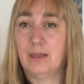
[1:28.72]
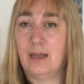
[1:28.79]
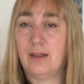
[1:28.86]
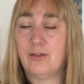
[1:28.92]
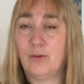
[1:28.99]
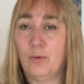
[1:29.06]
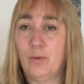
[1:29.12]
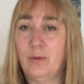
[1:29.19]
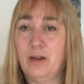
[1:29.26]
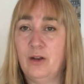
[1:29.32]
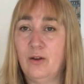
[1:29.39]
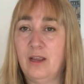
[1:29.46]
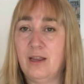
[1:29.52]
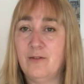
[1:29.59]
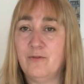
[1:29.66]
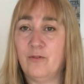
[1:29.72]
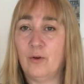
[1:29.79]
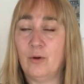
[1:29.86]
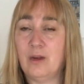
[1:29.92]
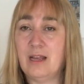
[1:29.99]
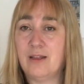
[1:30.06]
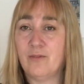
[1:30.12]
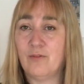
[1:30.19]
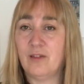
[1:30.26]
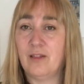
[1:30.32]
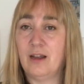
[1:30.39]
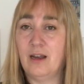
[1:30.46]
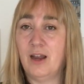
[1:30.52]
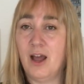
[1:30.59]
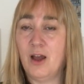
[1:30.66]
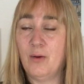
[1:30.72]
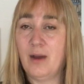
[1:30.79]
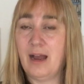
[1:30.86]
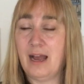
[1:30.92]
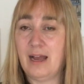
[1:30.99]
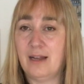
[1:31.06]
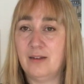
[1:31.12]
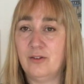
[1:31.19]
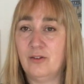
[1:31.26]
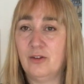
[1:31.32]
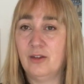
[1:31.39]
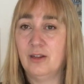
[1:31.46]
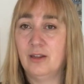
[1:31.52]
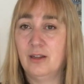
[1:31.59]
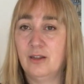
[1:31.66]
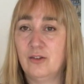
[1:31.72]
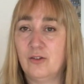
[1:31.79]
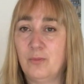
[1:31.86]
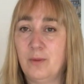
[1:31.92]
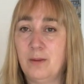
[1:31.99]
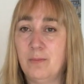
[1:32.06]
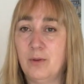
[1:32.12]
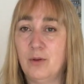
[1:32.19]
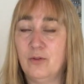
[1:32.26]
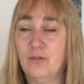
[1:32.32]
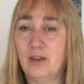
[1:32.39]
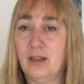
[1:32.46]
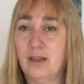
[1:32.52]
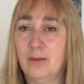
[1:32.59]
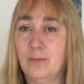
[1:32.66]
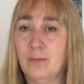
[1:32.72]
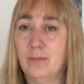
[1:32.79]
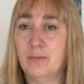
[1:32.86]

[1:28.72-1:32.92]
Okay, so what we're looking for is for the lower hand to be moving